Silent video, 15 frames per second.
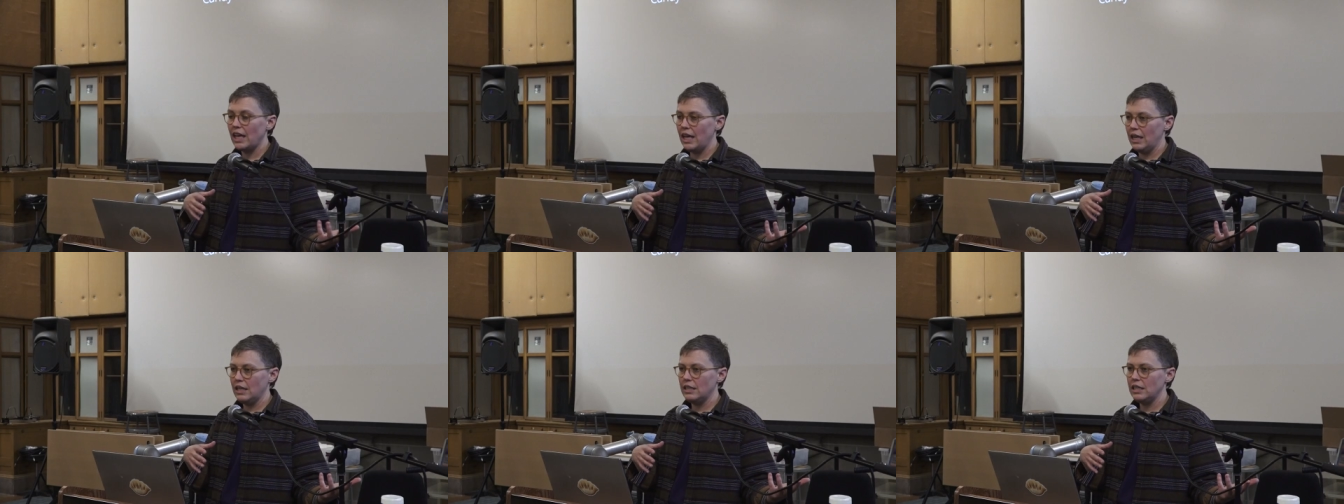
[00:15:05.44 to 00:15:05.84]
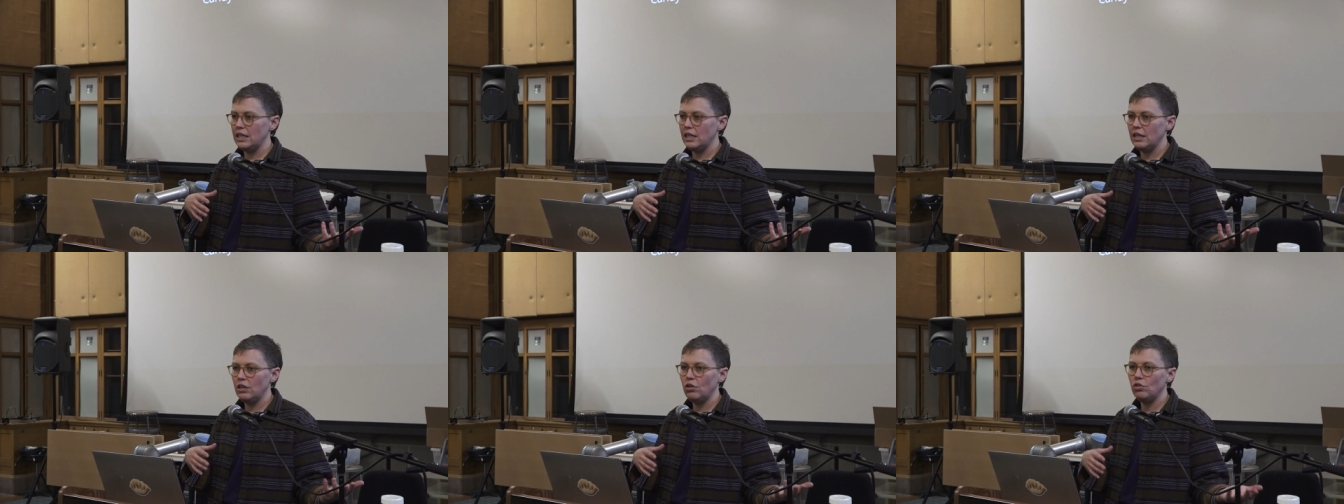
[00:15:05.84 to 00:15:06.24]

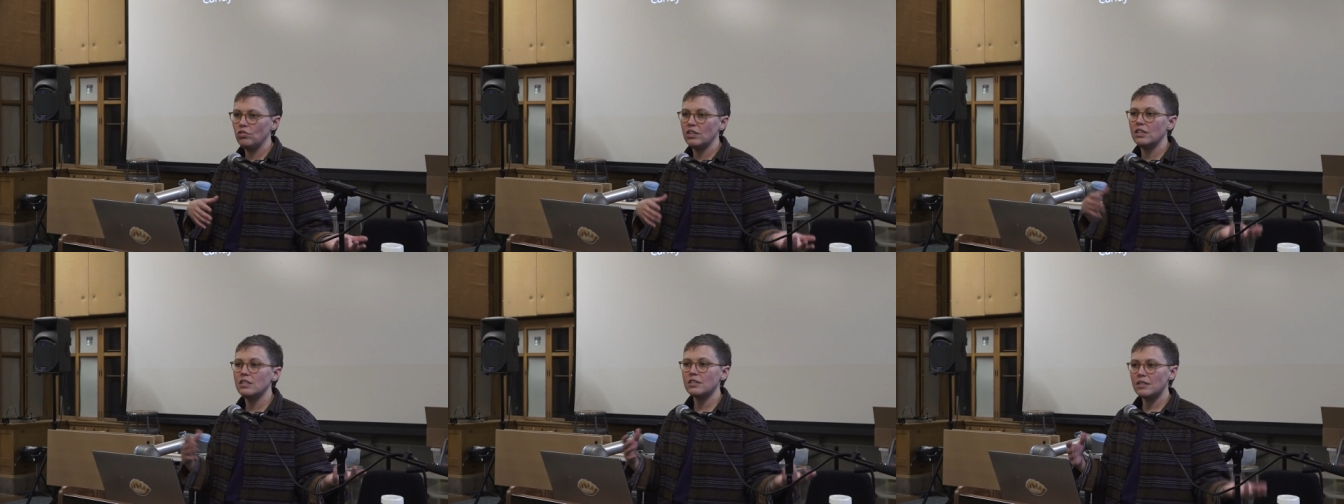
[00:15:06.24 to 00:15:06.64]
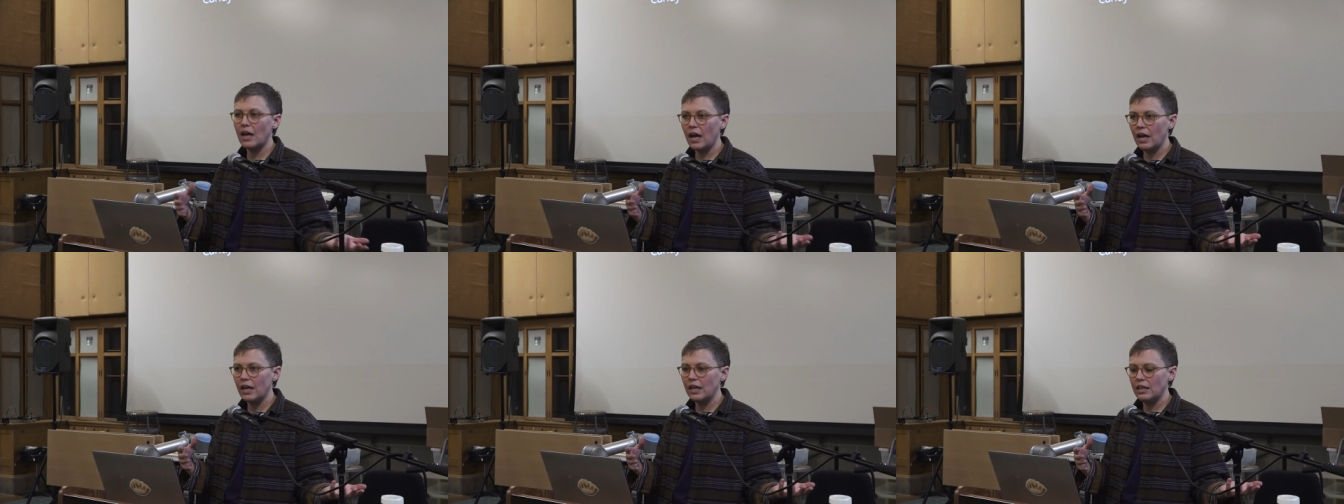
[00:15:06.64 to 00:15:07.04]
Candy, who's in
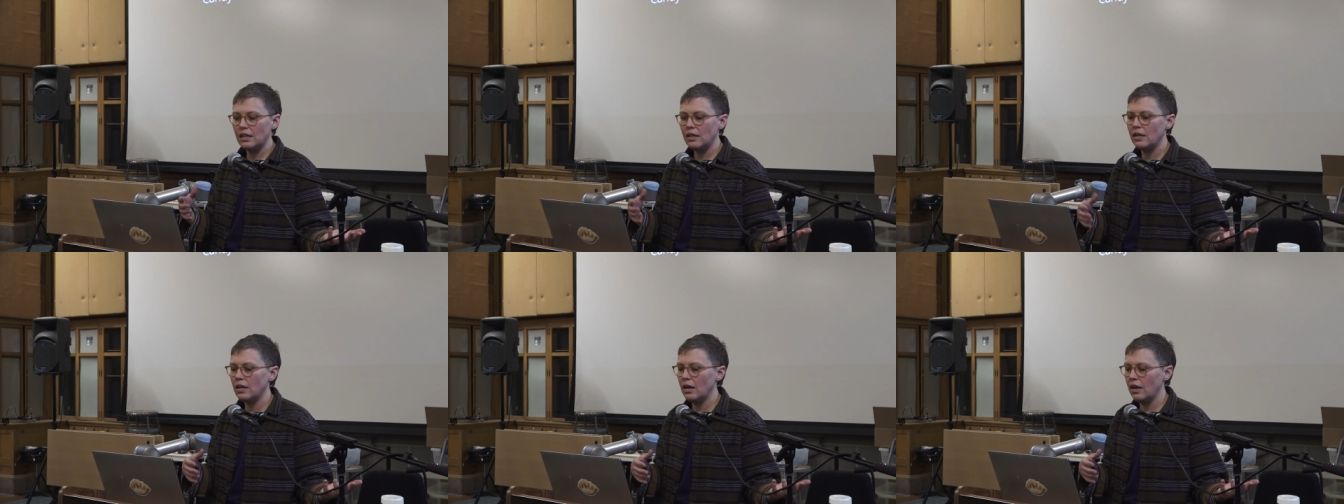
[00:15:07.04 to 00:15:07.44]
design,